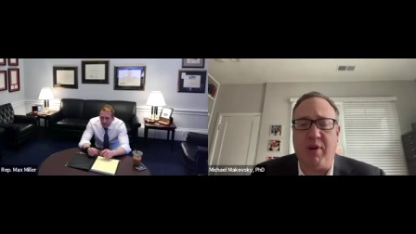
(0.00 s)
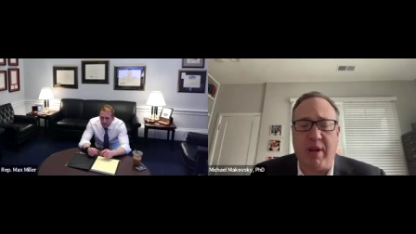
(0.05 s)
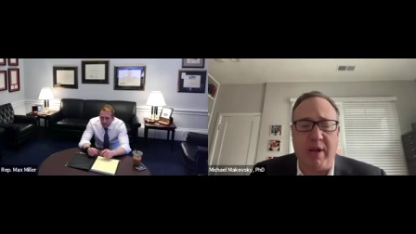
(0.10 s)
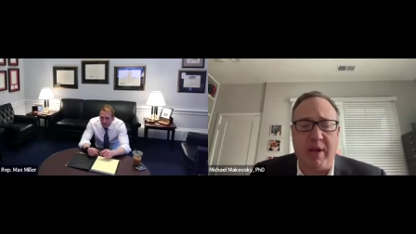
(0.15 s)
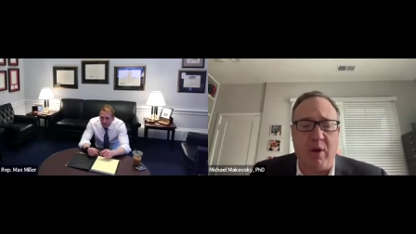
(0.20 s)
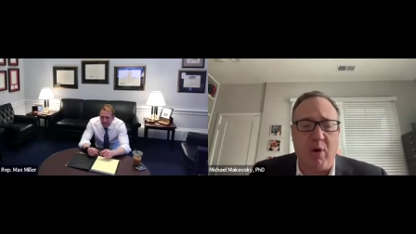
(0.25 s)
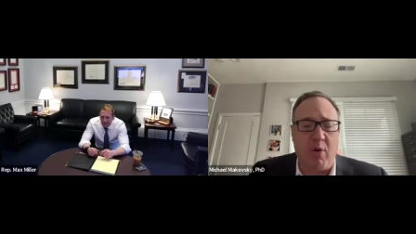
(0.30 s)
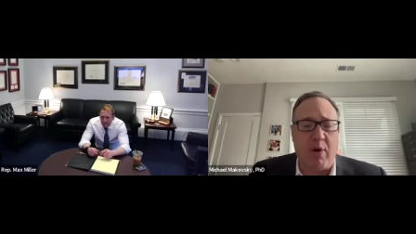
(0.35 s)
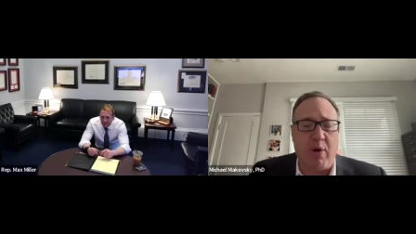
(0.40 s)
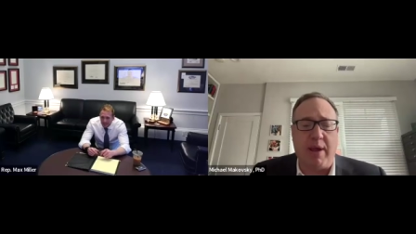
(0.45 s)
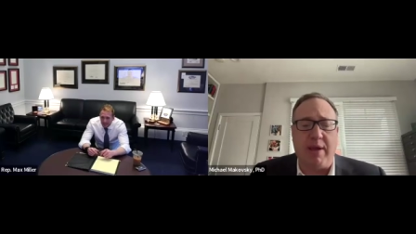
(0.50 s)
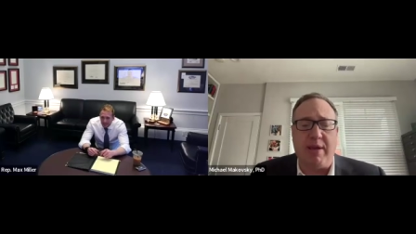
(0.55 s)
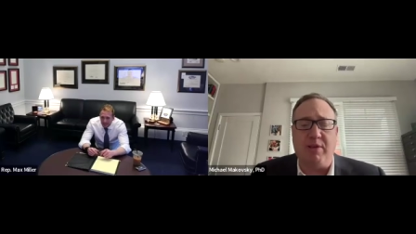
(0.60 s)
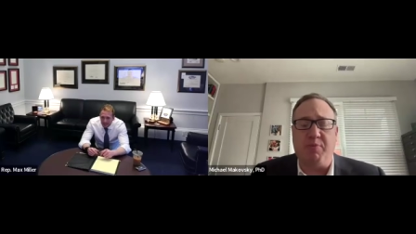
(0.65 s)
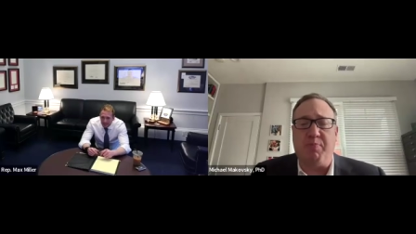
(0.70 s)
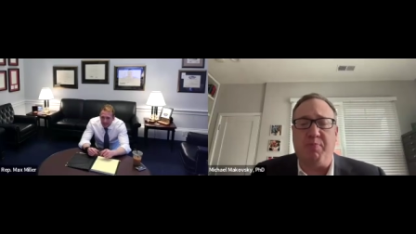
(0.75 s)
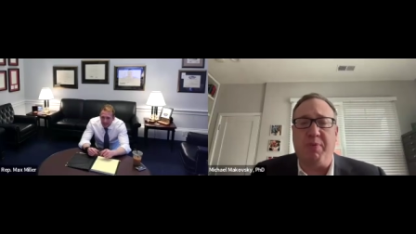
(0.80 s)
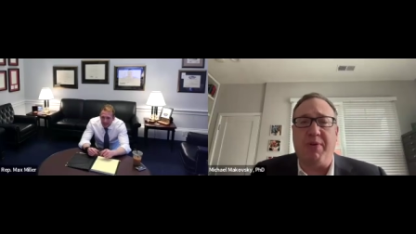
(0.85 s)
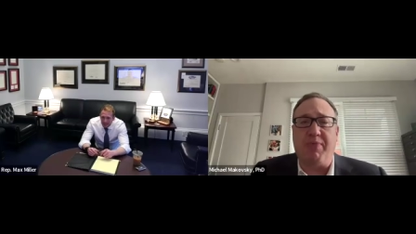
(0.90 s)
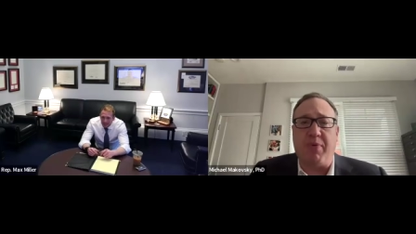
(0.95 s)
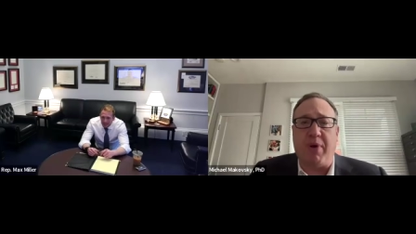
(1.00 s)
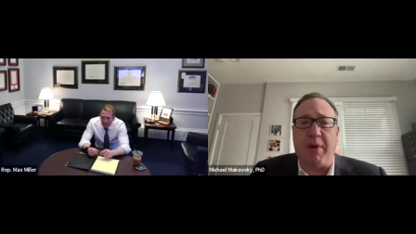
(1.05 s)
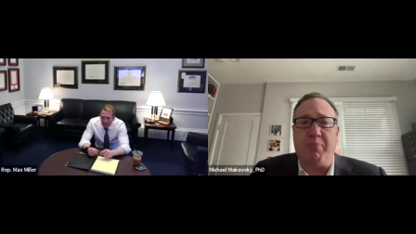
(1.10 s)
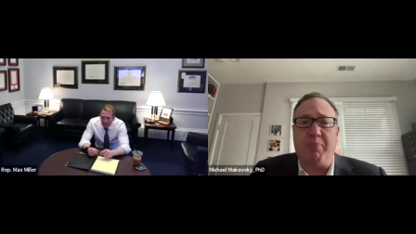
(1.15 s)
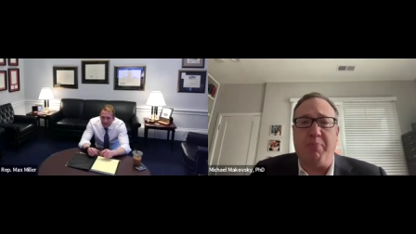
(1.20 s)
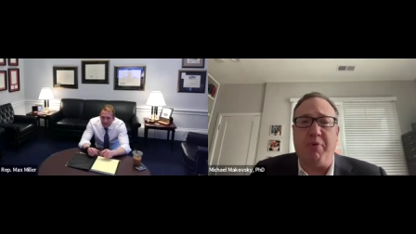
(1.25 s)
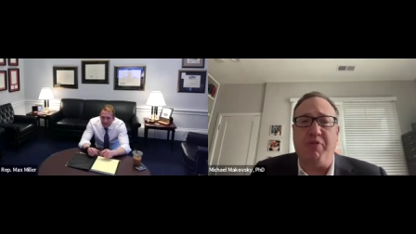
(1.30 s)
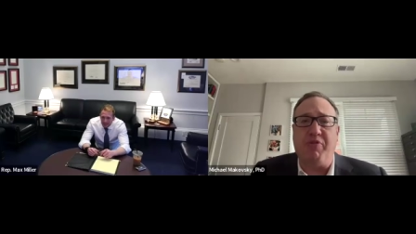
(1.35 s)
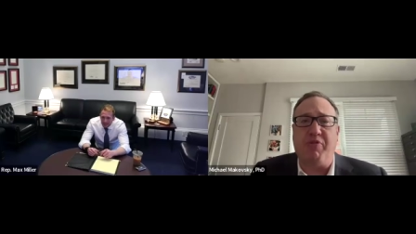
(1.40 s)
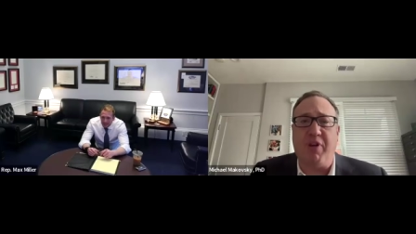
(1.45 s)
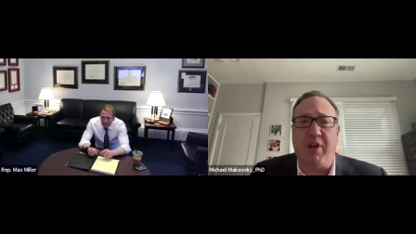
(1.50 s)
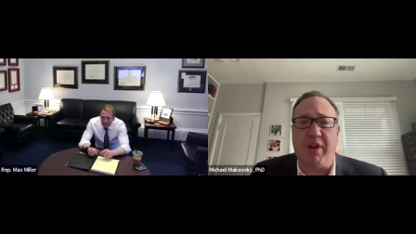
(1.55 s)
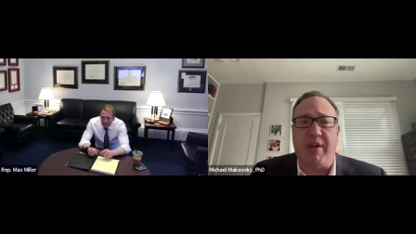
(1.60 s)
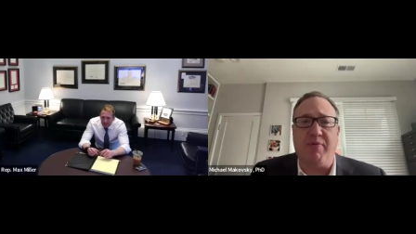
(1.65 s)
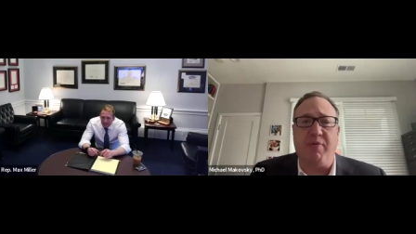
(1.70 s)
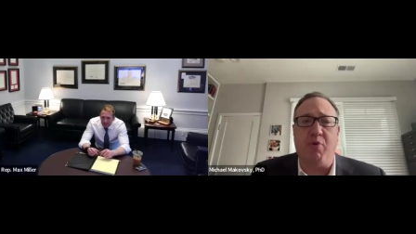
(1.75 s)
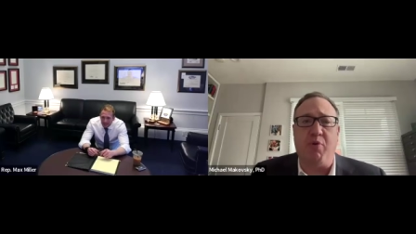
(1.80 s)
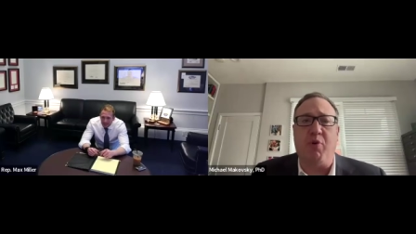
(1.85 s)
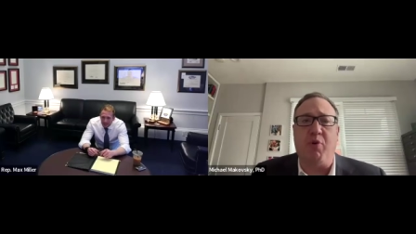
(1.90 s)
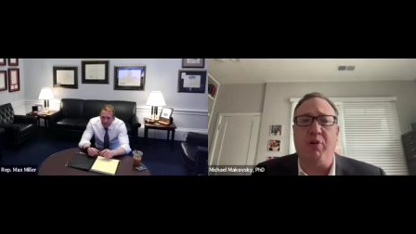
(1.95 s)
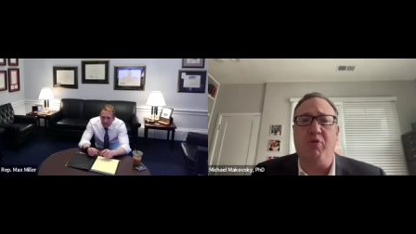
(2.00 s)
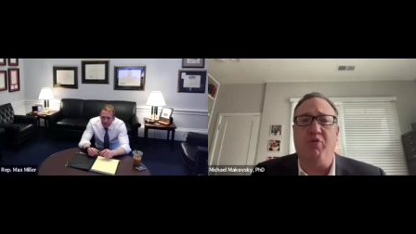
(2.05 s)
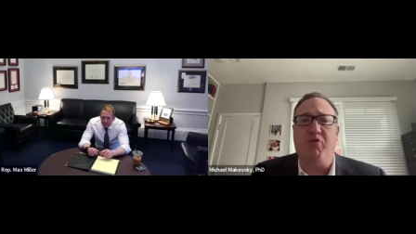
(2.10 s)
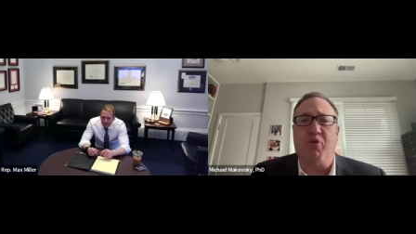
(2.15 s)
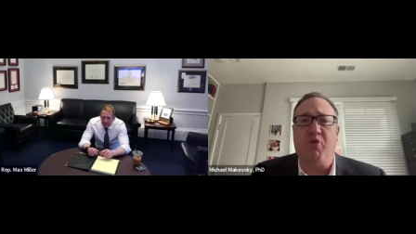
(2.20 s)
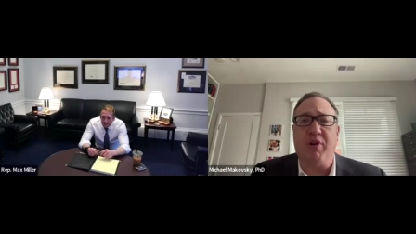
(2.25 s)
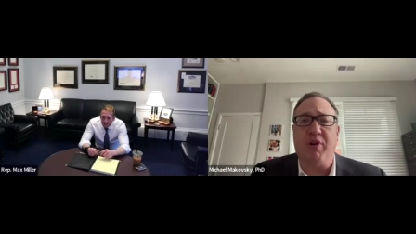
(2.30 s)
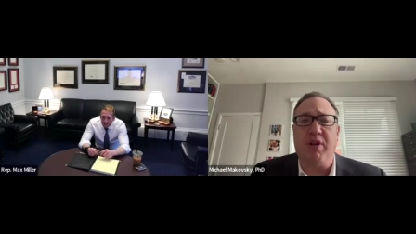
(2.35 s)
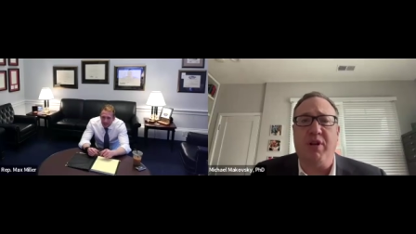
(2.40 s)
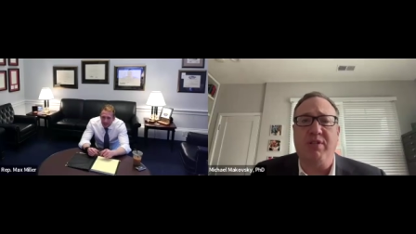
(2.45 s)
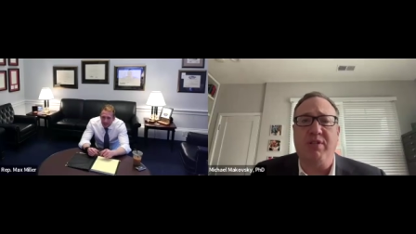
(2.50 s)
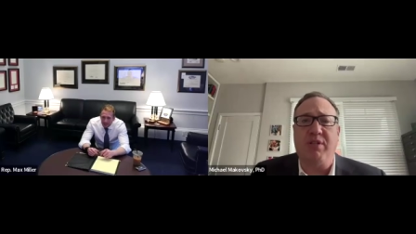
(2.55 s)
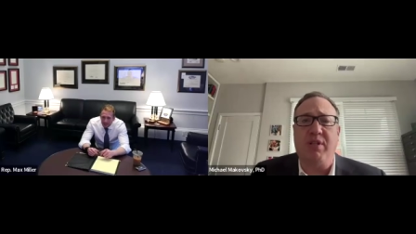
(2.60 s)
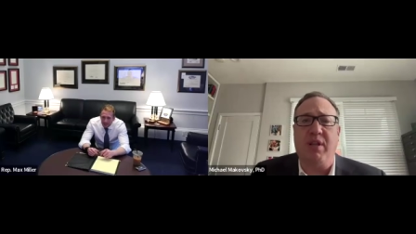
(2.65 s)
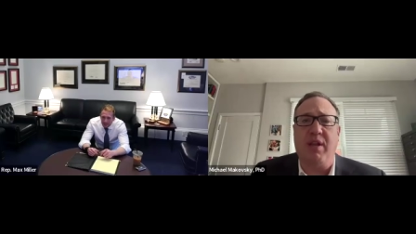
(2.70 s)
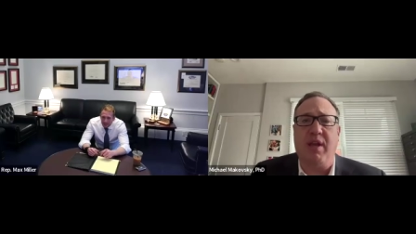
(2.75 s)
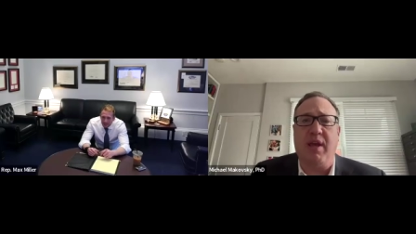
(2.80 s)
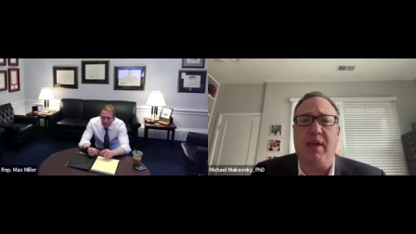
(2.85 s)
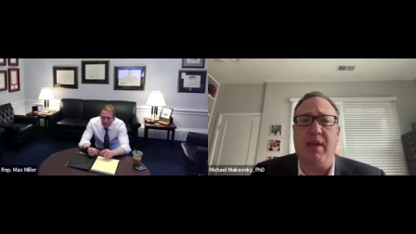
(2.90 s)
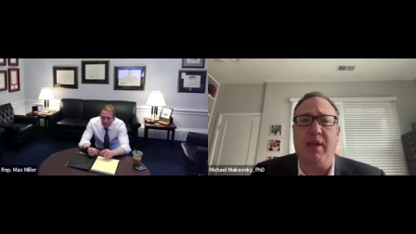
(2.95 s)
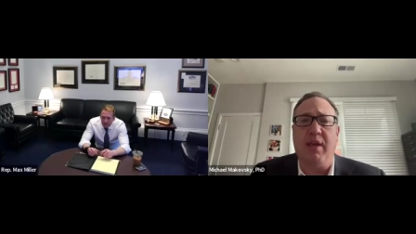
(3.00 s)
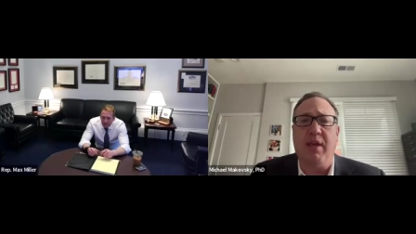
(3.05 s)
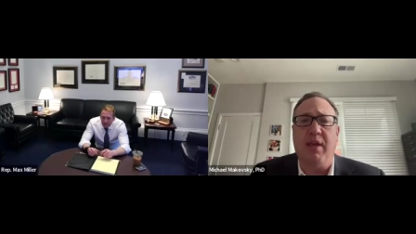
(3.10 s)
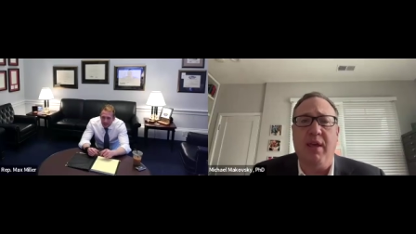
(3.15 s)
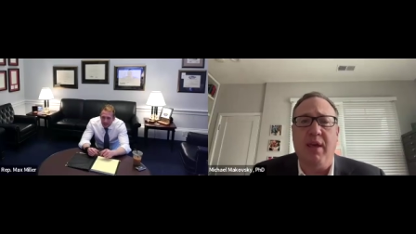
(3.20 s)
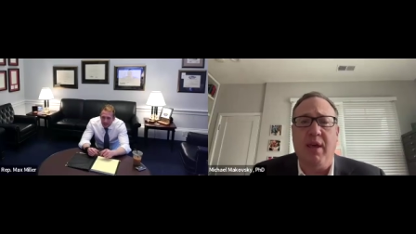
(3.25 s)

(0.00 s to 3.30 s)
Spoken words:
And I know I appreciate everyone who joined us today.